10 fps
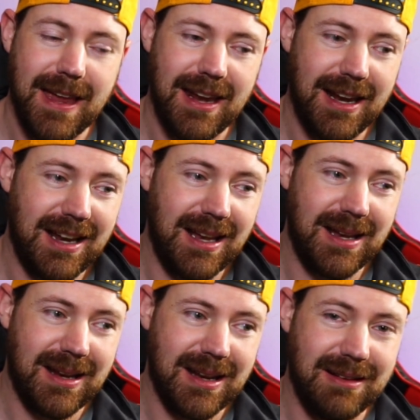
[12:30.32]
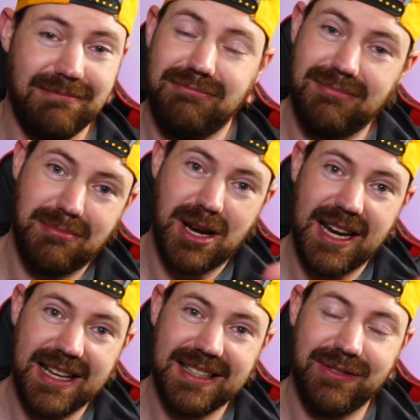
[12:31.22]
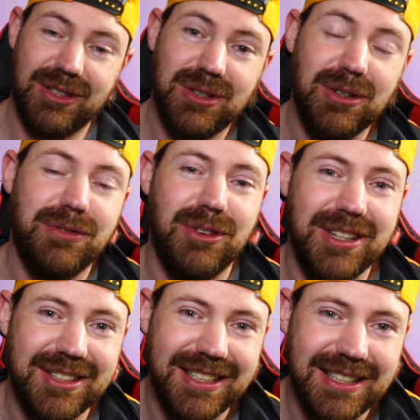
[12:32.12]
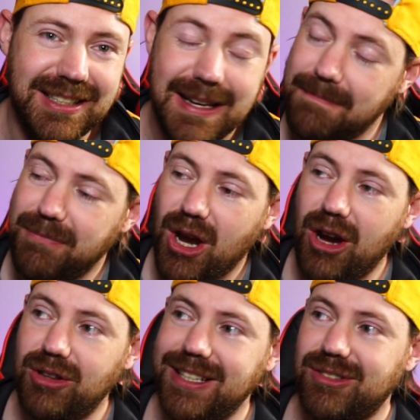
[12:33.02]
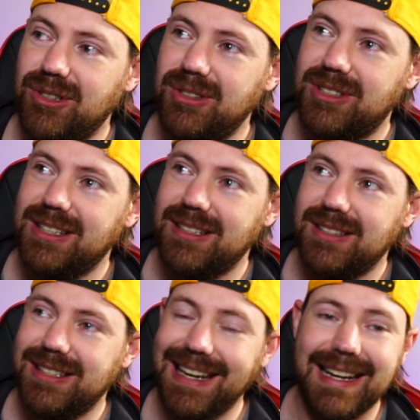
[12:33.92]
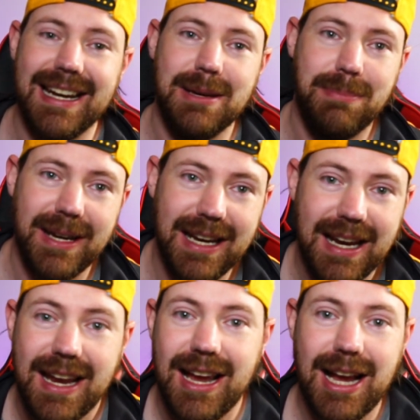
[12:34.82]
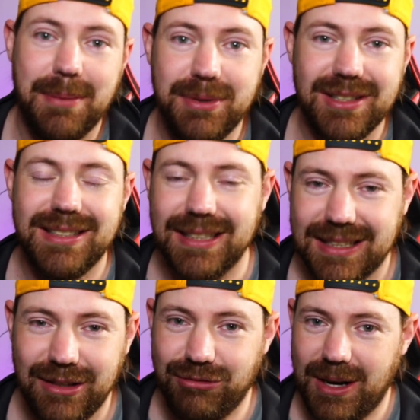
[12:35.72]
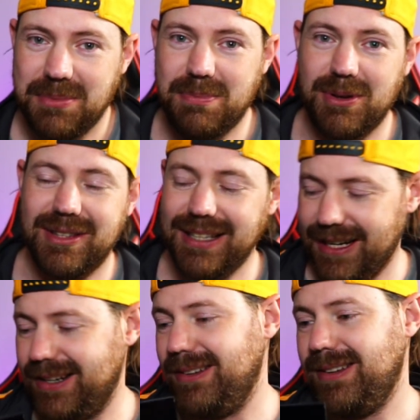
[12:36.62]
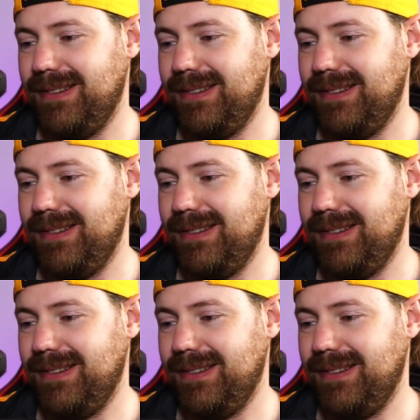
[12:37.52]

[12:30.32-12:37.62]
My A7 II, for instance, only shoots 1080p up to 60 frames per second.